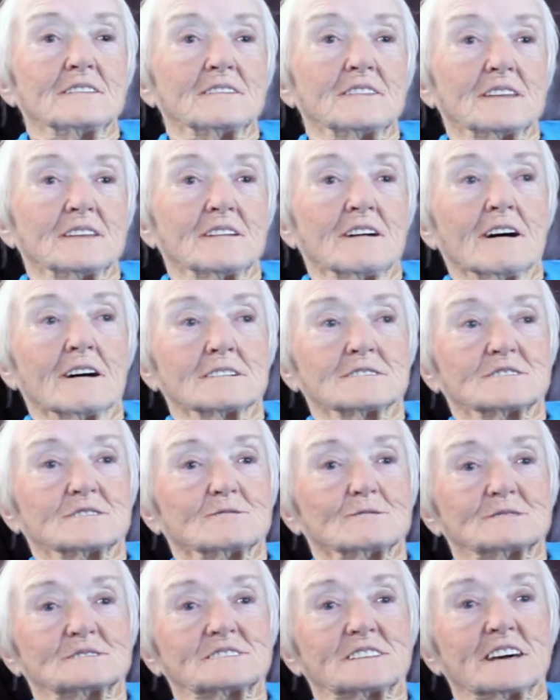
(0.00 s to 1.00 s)
the
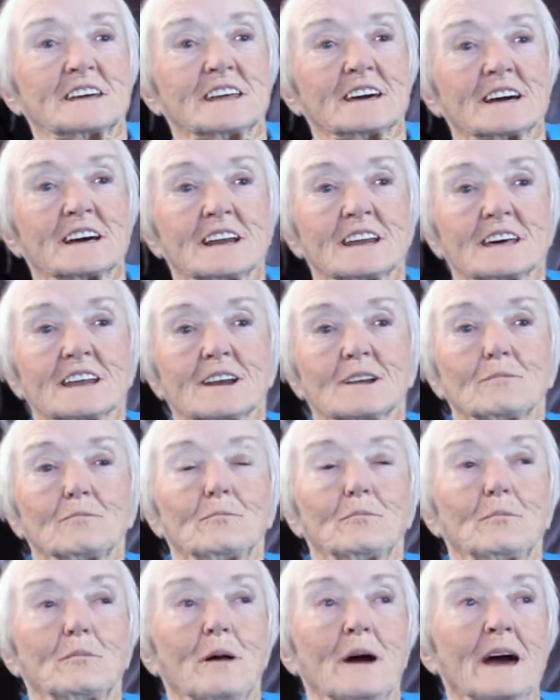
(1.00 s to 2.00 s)
doctor was getting a little
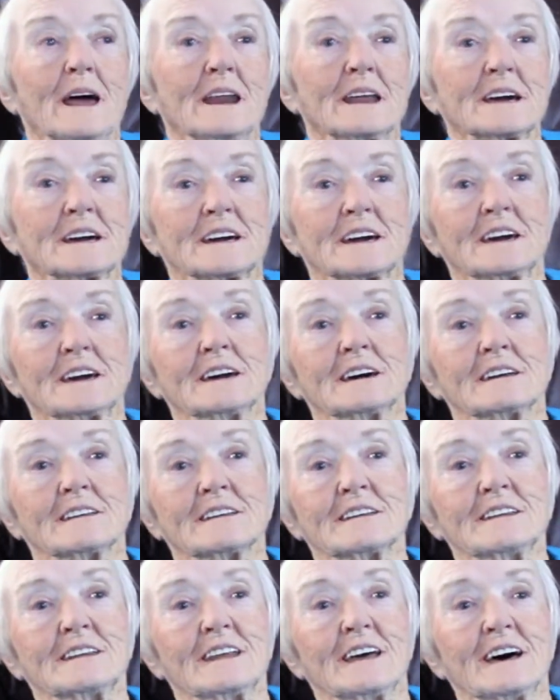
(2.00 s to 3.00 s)
panicky,
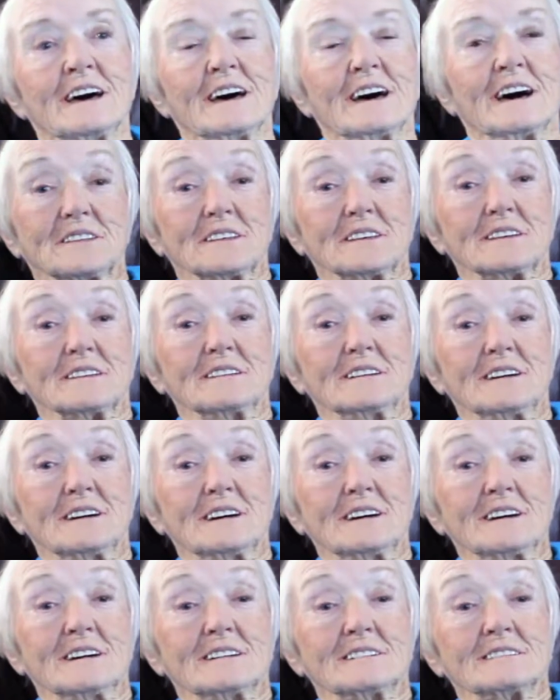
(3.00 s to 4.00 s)
and the
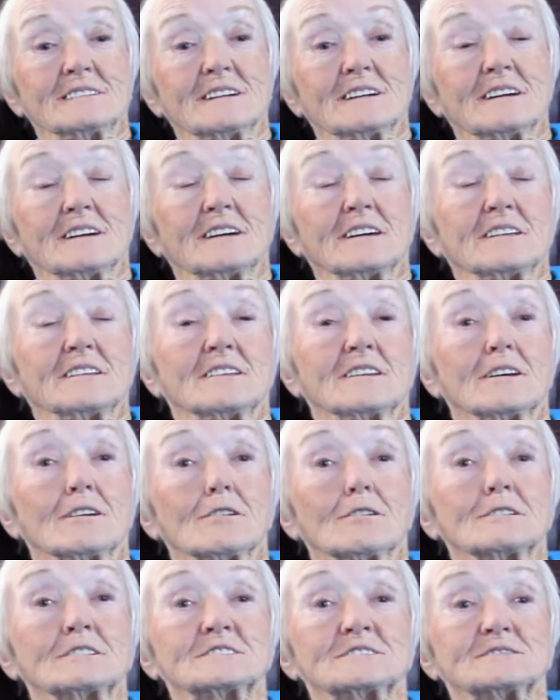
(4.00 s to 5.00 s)

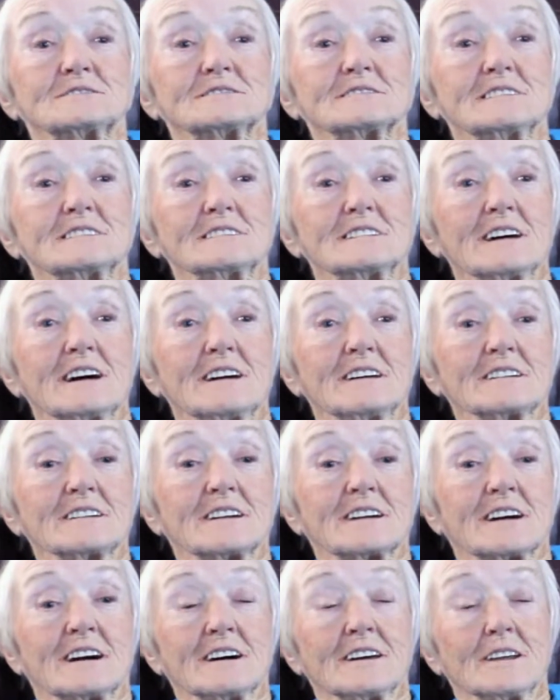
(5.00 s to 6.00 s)
nurse
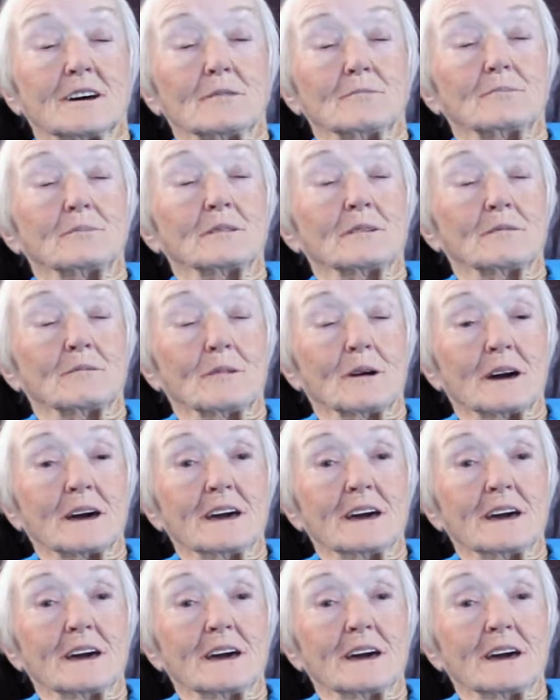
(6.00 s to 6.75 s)
got up on